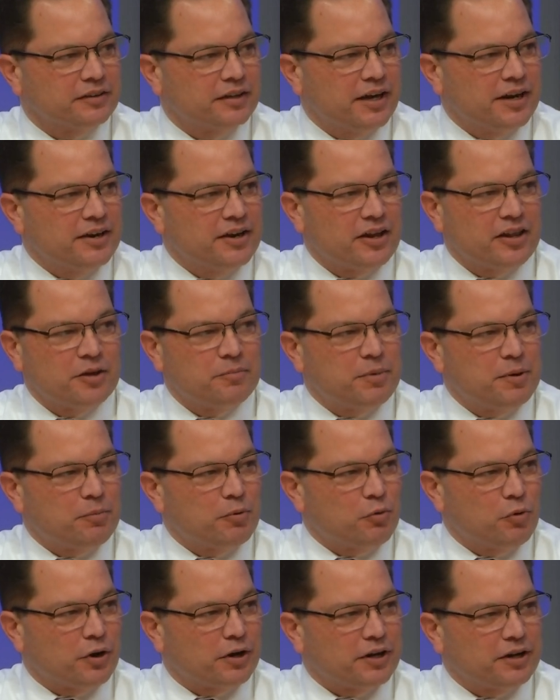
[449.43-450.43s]
And none of the people
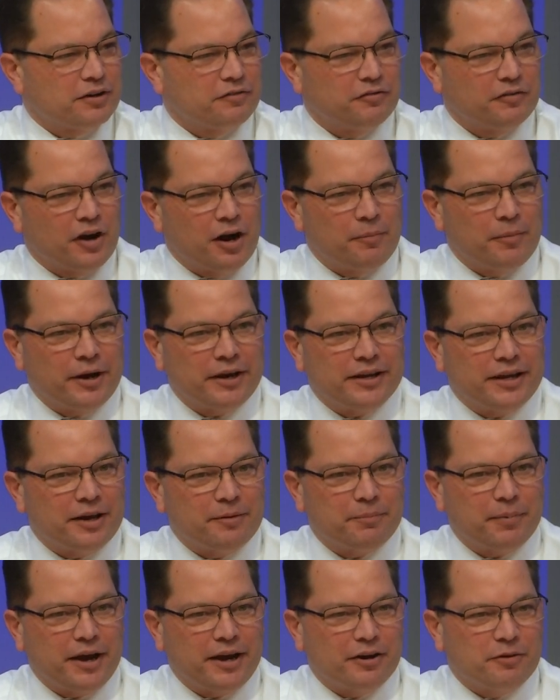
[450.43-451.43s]
working on my
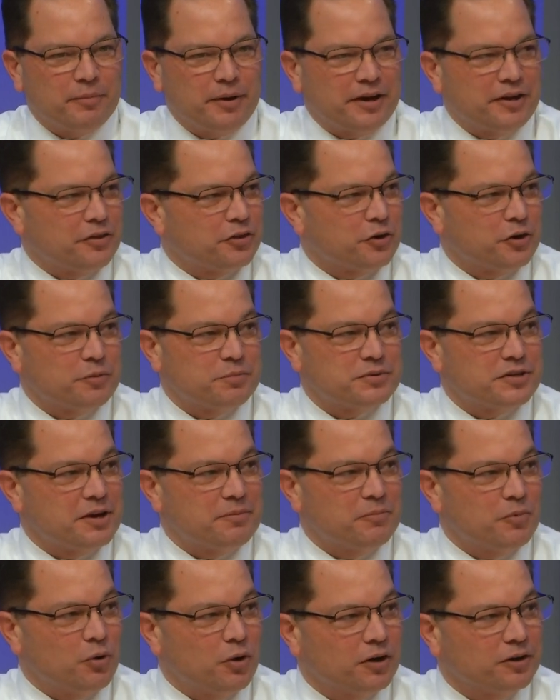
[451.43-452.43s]
campaign are making
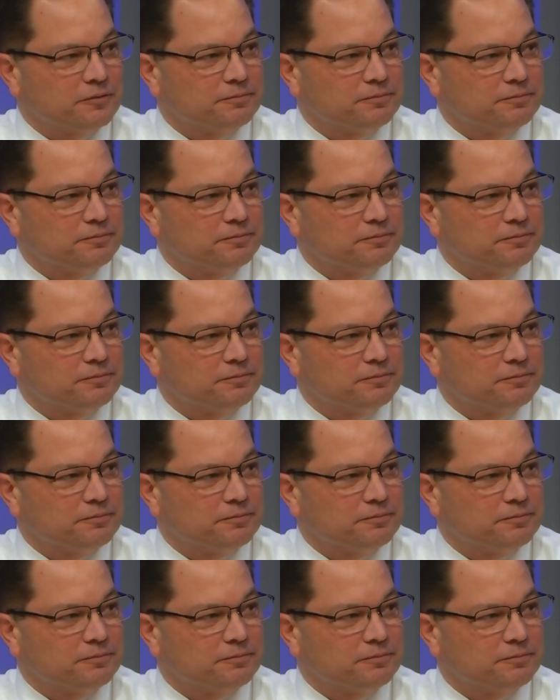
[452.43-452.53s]
30% more.